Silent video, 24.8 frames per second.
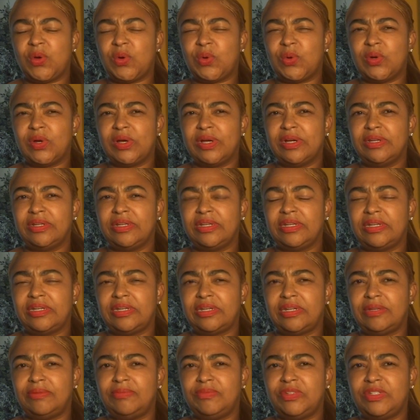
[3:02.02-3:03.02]
or
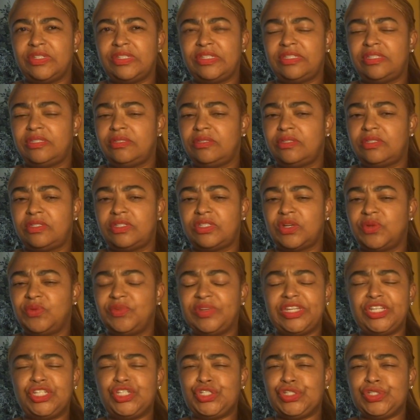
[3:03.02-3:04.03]
um, just
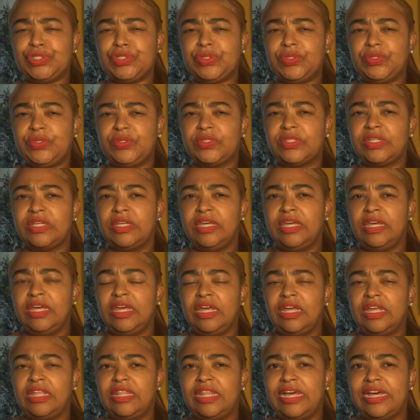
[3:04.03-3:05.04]
certain issues,
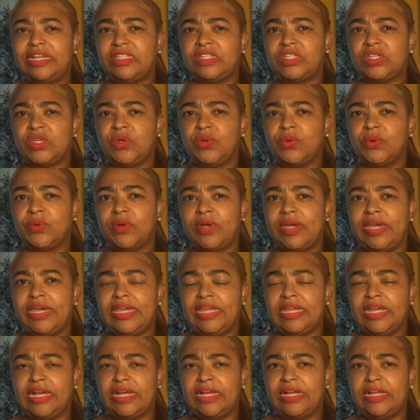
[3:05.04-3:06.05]
that's a
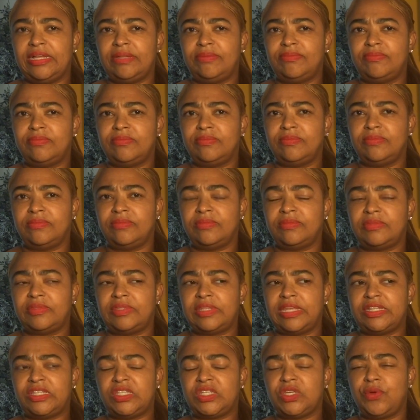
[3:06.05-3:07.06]
great um,
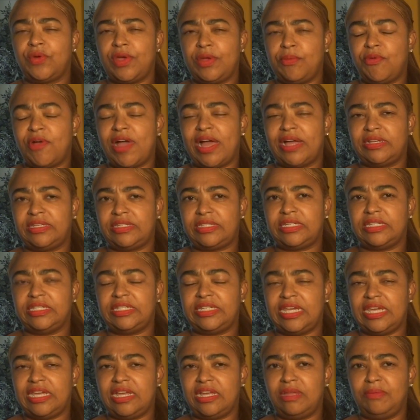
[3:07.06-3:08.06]
that's a great practice to
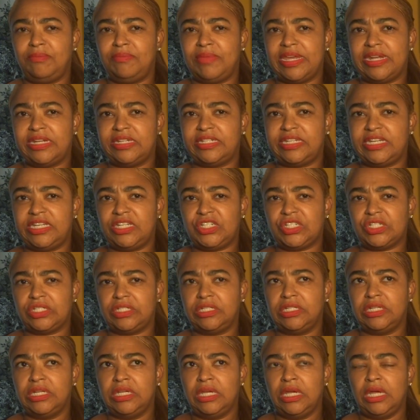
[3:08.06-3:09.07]
take up,
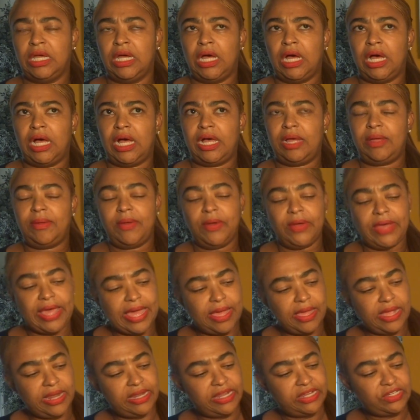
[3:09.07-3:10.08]
meditation. Uh,
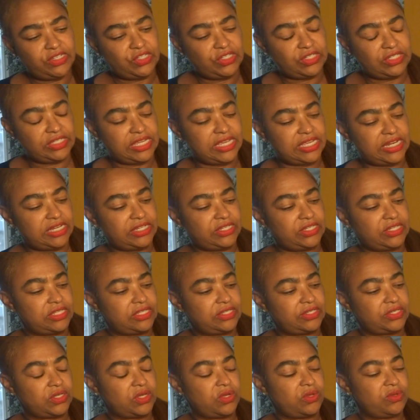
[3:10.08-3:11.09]
okay, and let's just get into
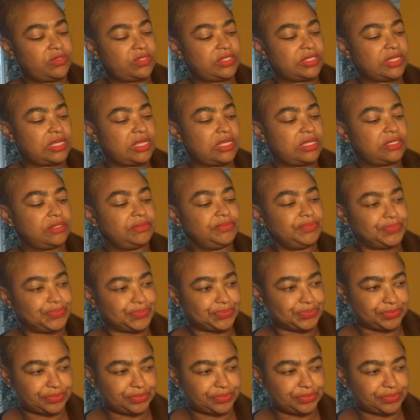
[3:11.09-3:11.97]
the soul song.